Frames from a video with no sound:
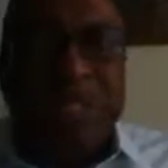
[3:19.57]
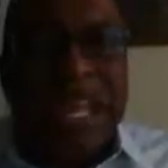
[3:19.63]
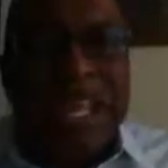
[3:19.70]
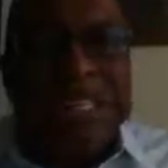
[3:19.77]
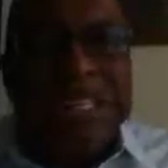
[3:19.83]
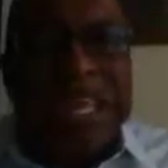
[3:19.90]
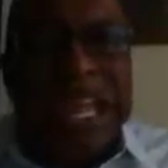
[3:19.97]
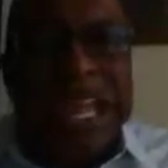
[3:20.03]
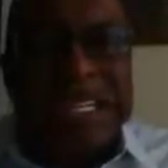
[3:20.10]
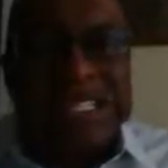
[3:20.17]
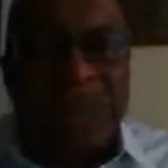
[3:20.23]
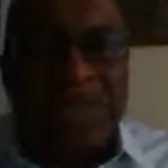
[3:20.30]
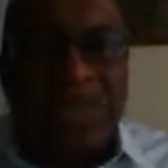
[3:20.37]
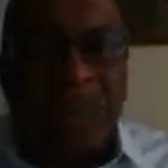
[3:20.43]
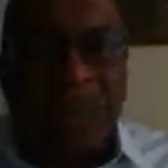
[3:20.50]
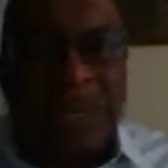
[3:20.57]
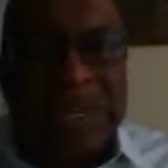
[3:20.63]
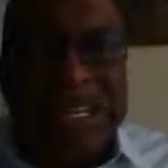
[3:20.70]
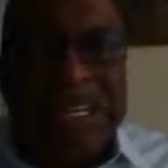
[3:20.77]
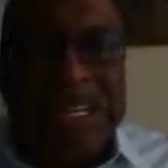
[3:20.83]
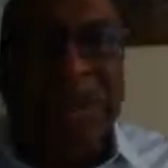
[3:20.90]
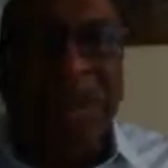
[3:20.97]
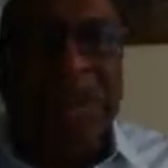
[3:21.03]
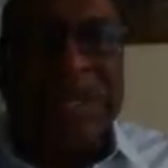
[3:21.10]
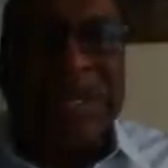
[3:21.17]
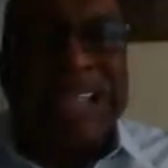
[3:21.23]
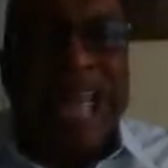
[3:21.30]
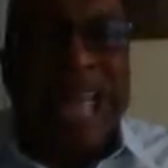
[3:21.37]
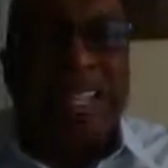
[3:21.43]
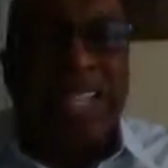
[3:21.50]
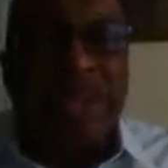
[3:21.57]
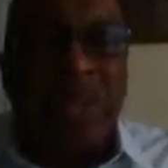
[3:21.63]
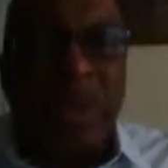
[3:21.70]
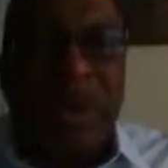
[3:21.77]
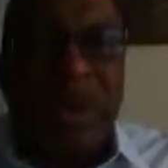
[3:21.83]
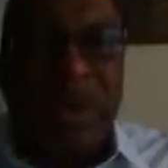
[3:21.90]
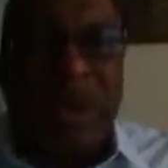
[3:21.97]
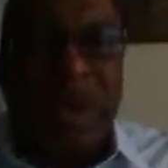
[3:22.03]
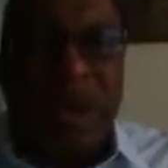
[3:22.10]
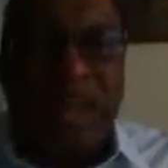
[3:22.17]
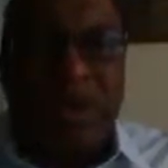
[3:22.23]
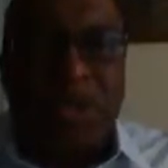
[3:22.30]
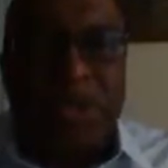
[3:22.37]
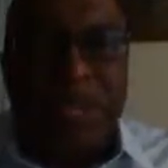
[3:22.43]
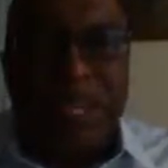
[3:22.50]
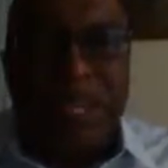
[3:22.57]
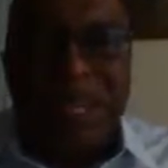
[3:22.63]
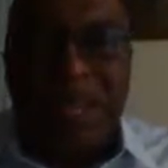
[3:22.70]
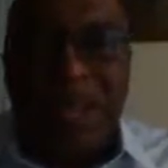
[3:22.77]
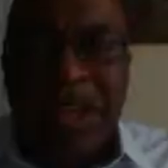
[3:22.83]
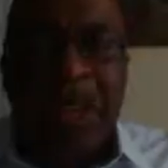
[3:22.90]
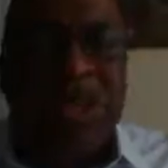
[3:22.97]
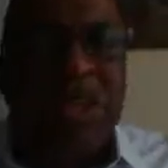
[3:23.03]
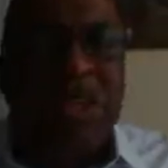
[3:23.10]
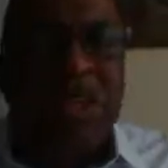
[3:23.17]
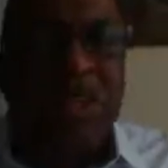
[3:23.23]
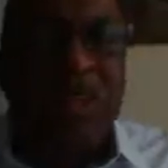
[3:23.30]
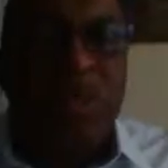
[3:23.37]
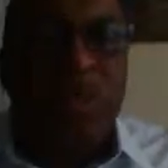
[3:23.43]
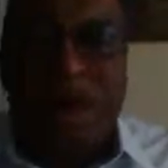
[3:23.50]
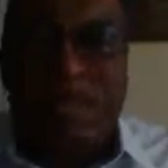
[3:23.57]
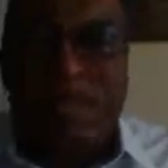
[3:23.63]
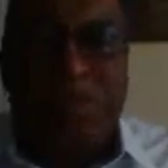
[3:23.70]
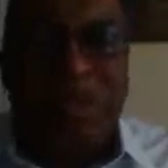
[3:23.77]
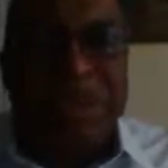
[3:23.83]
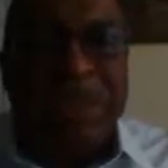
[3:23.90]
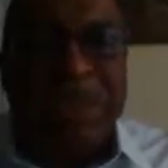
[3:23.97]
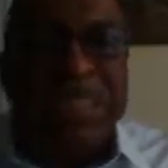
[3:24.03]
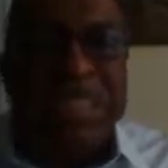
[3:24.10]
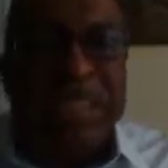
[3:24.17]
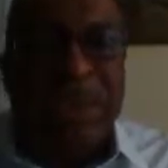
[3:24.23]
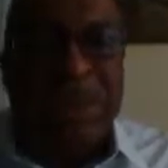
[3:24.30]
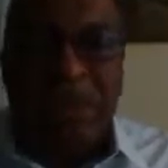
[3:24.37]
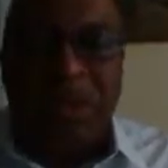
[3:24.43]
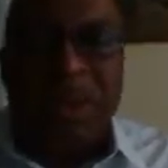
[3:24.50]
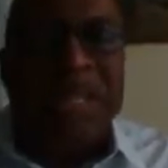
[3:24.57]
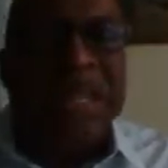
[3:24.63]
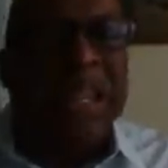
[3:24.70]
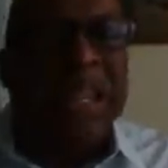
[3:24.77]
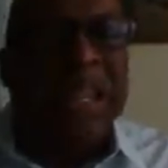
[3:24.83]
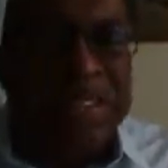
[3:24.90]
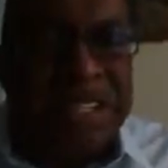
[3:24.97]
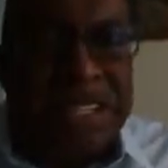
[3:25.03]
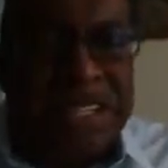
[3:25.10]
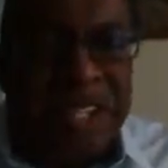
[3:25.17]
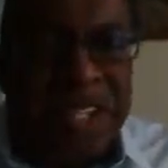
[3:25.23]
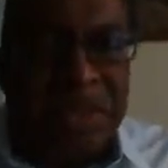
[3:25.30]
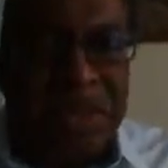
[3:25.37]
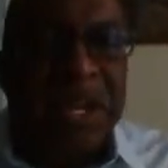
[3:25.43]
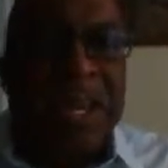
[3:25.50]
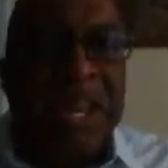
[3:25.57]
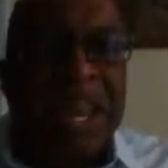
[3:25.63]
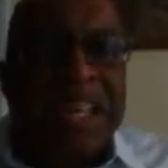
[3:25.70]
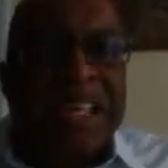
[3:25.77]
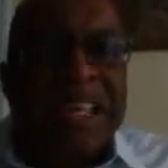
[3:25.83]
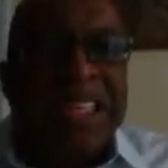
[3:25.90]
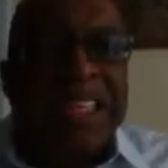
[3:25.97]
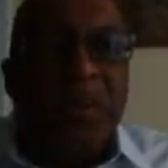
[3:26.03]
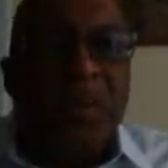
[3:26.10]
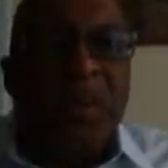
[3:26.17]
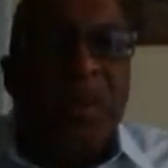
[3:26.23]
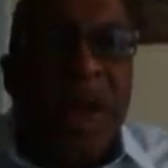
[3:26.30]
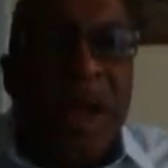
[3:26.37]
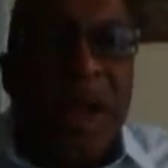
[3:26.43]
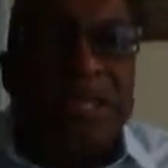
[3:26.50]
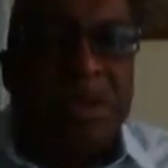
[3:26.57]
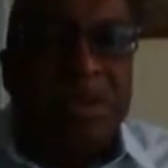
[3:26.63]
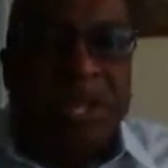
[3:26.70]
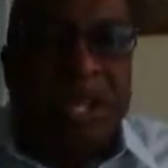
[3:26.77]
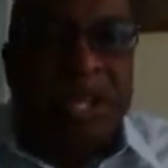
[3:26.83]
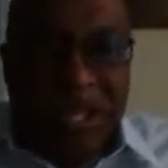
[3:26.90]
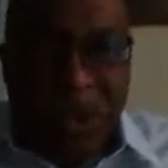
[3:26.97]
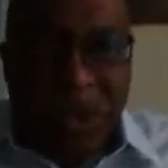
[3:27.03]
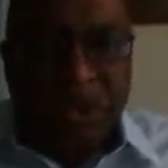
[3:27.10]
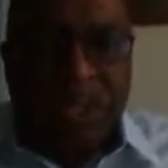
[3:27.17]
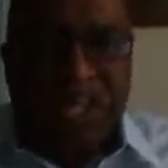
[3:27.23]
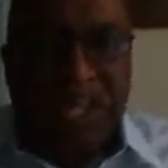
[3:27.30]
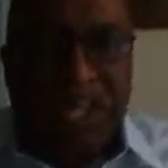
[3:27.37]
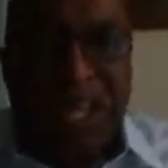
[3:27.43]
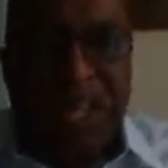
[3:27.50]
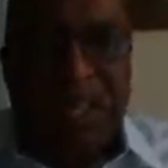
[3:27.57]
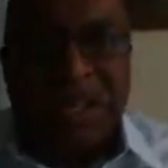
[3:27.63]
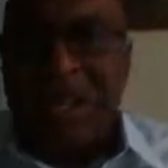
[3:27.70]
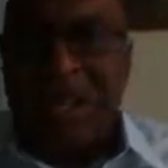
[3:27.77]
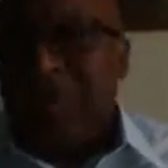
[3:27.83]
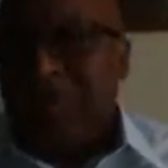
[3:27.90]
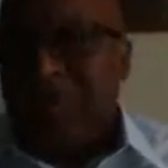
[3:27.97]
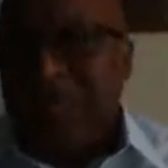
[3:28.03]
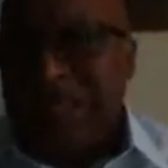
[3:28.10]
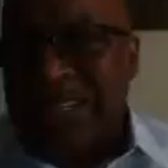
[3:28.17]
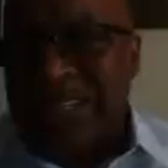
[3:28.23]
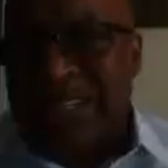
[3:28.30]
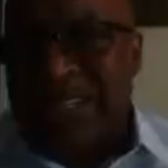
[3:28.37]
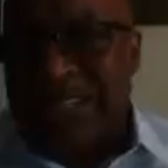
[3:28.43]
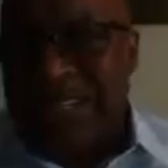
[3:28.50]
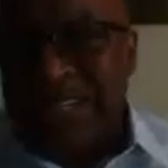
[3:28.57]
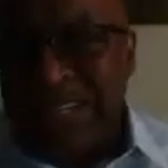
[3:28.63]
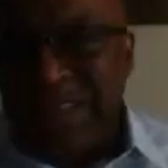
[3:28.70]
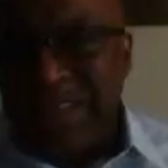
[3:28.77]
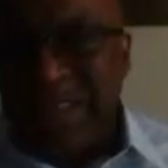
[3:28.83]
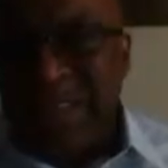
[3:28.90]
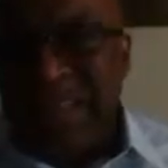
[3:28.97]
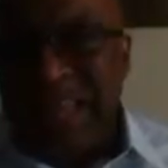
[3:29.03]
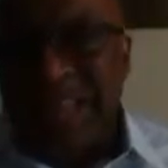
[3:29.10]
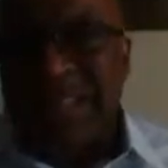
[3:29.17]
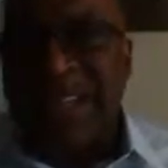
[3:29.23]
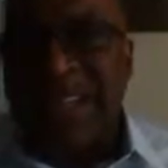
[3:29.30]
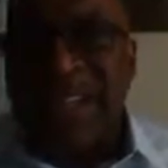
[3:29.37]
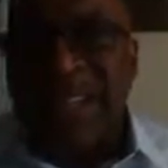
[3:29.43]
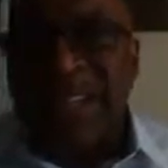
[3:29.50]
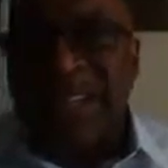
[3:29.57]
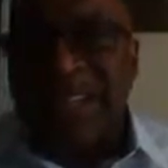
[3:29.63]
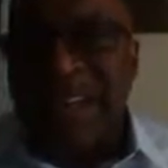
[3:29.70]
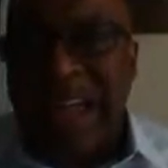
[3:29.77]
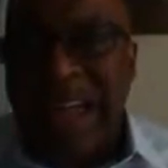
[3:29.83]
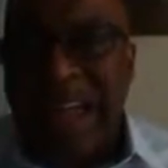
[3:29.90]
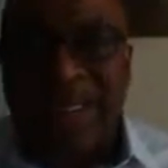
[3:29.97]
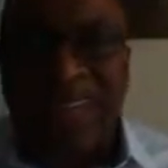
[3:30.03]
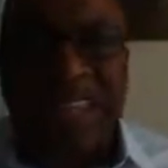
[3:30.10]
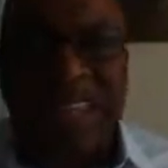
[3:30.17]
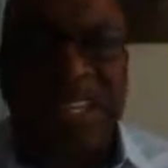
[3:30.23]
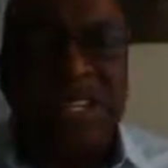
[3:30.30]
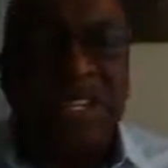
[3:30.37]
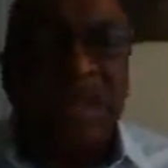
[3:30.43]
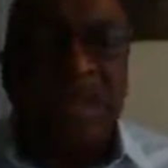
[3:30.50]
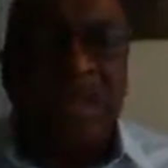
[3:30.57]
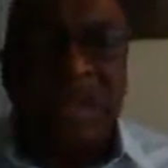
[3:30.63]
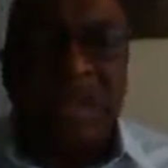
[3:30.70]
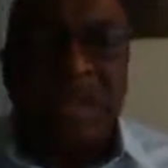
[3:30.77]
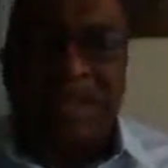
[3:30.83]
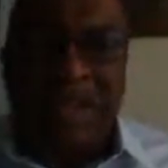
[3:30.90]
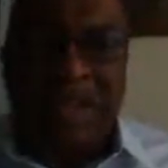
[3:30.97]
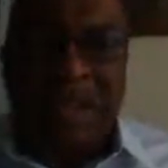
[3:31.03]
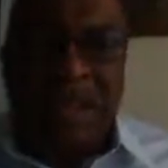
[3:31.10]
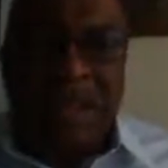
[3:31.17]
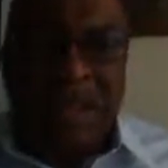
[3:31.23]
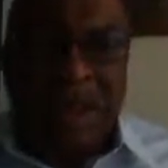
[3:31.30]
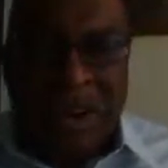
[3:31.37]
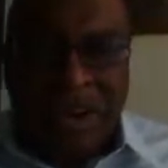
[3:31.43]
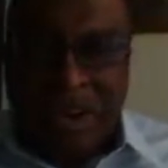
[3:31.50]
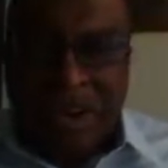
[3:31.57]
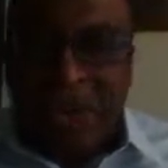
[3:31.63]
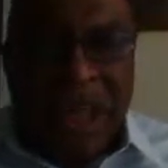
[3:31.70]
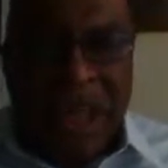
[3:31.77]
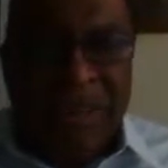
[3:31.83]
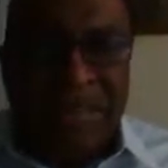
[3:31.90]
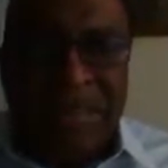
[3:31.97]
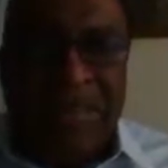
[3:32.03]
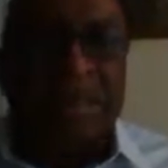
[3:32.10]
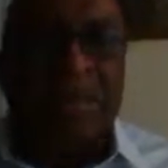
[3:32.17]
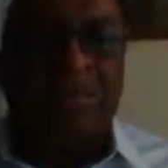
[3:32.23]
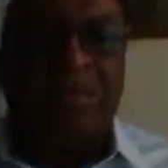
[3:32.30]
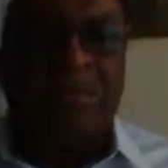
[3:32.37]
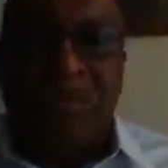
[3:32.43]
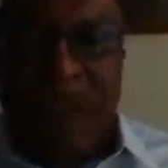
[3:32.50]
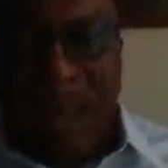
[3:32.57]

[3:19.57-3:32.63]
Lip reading: untouchable. We didn't know exactly what it was. We knew we wanted to be together. We loved each other, and that we wanted to be close together. But it seems that life's issue of her traveling and my